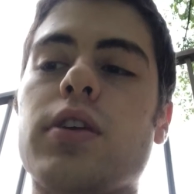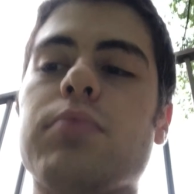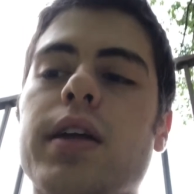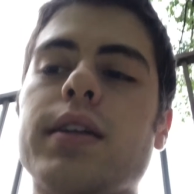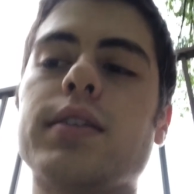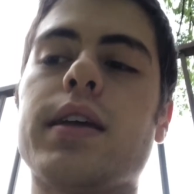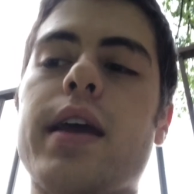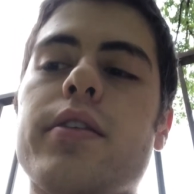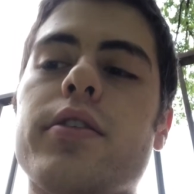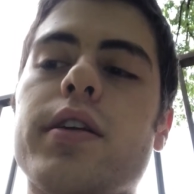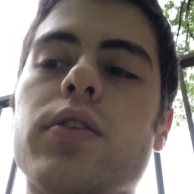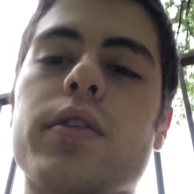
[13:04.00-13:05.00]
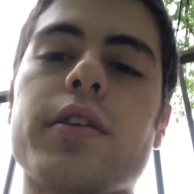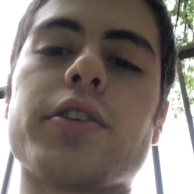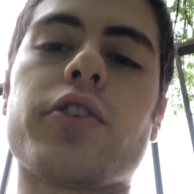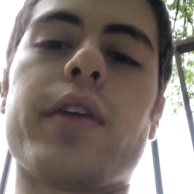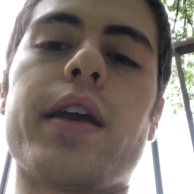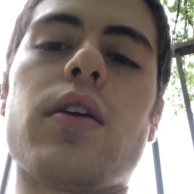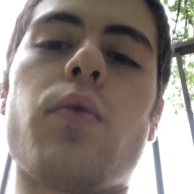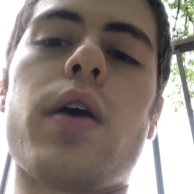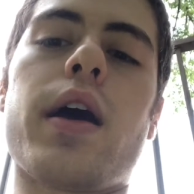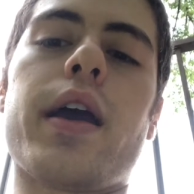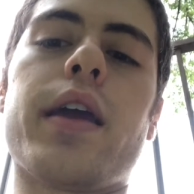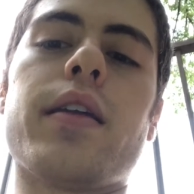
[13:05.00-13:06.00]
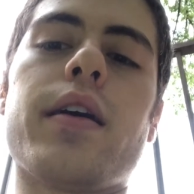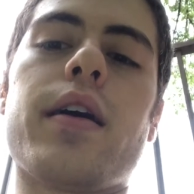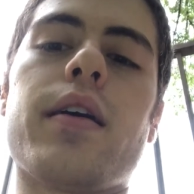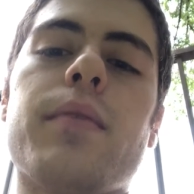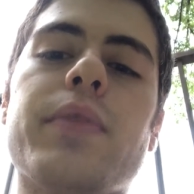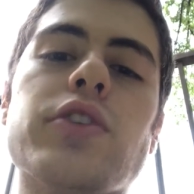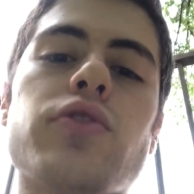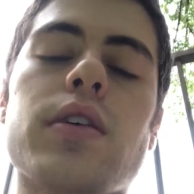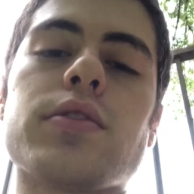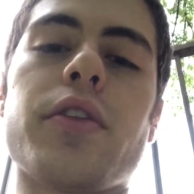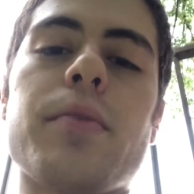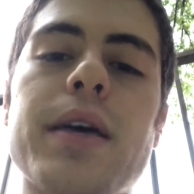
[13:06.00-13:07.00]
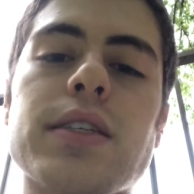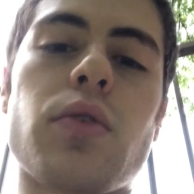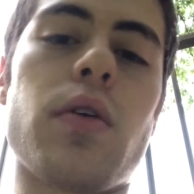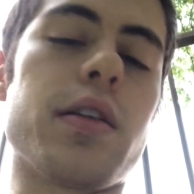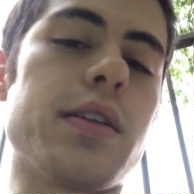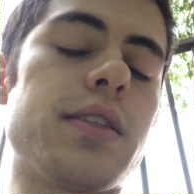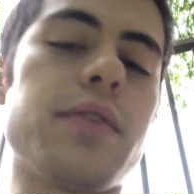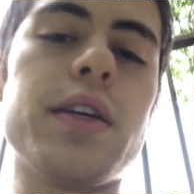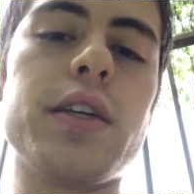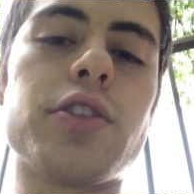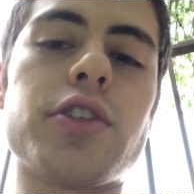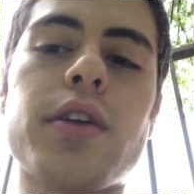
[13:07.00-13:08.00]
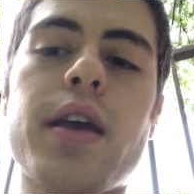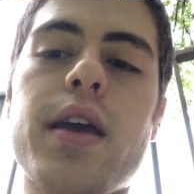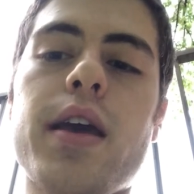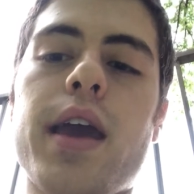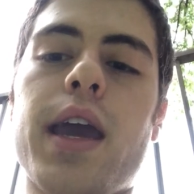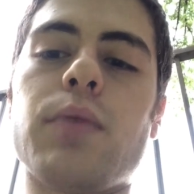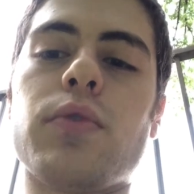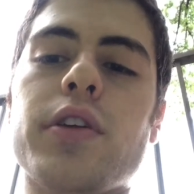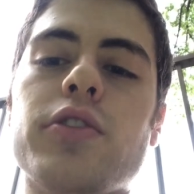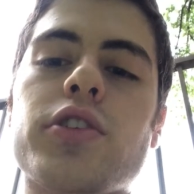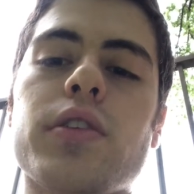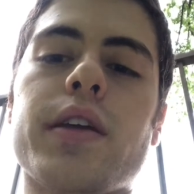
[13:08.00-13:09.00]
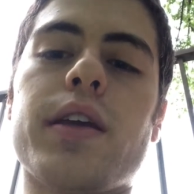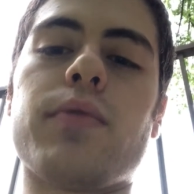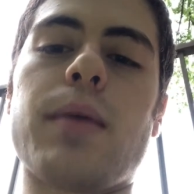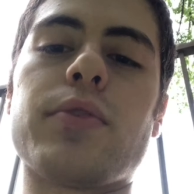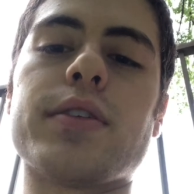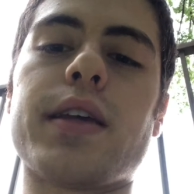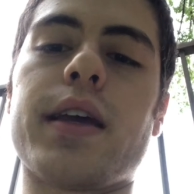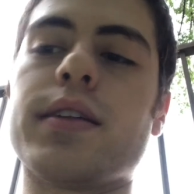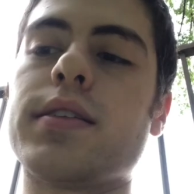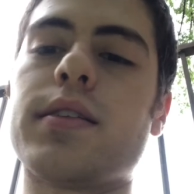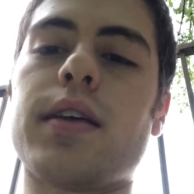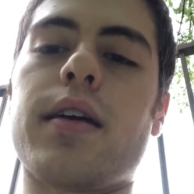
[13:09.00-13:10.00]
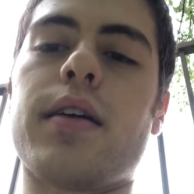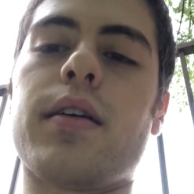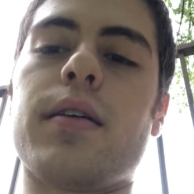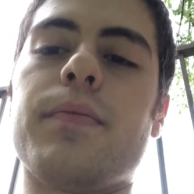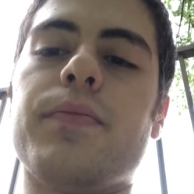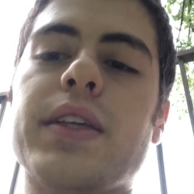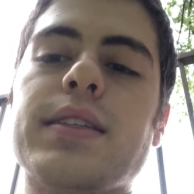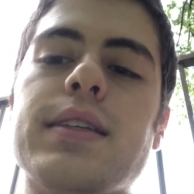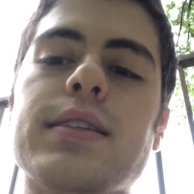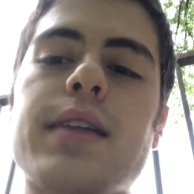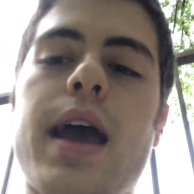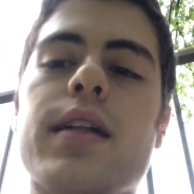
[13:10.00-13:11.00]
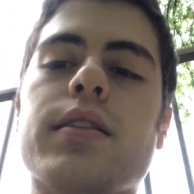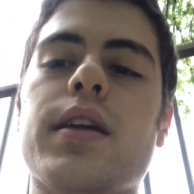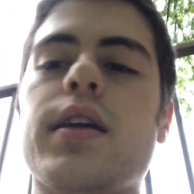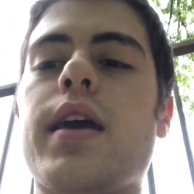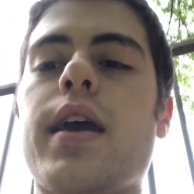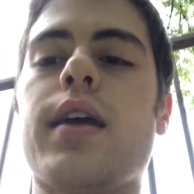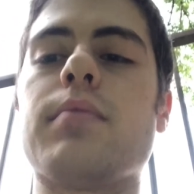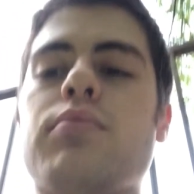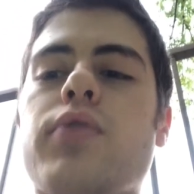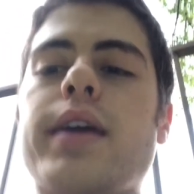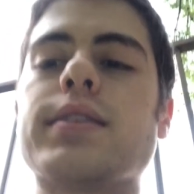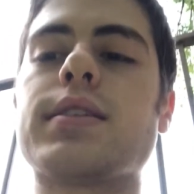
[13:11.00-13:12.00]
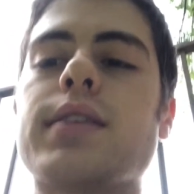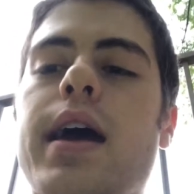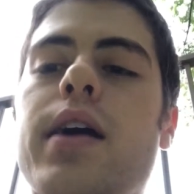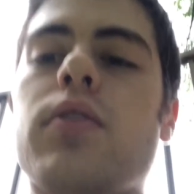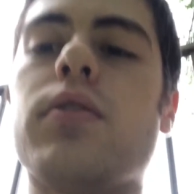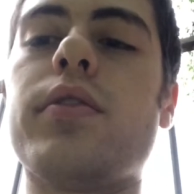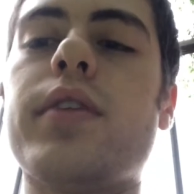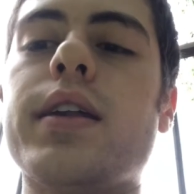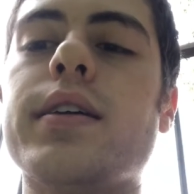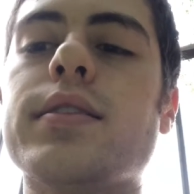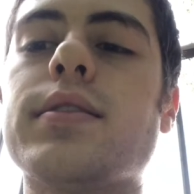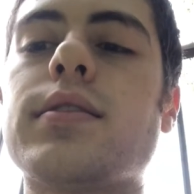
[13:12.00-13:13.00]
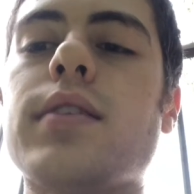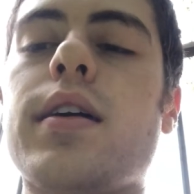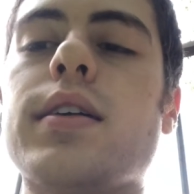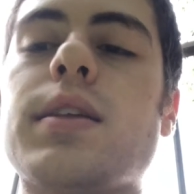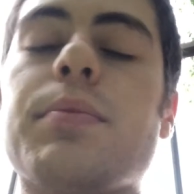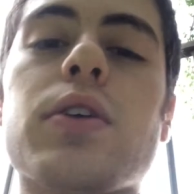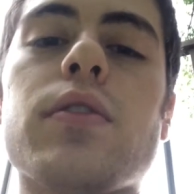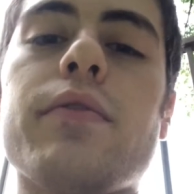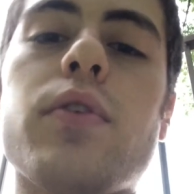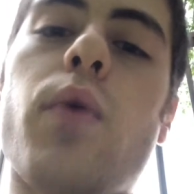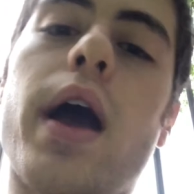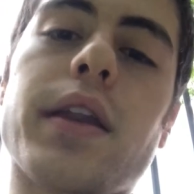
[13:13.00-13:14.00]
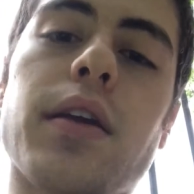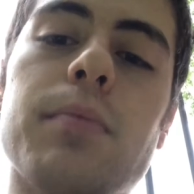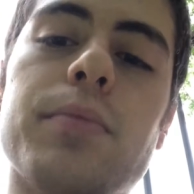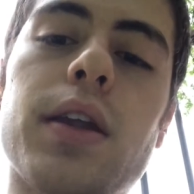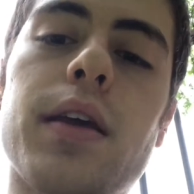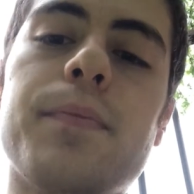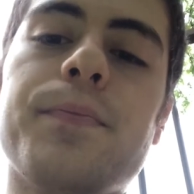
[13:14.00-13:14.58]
blended together in order to create a wine that draws on the best qualities of each, and will usually represent the seasonality and brand style that is typical of the wine company.